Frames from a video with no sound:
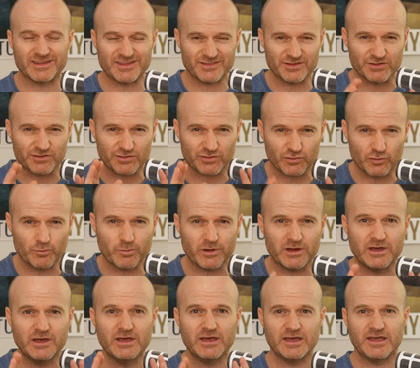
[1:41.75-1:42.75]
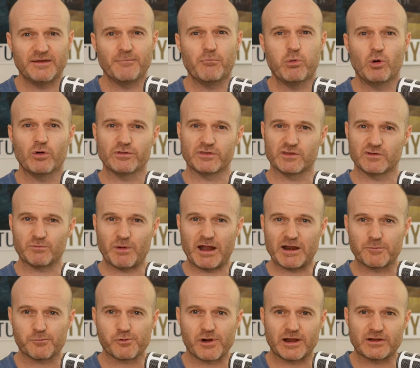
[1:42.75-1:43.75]
This is super important, this part
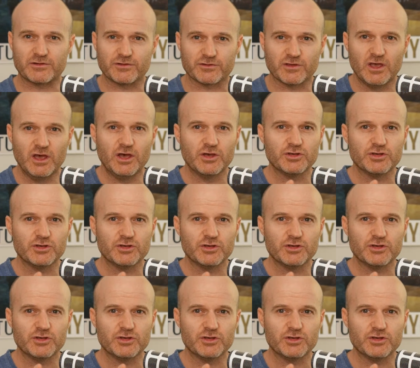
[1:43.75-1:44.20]
of practice.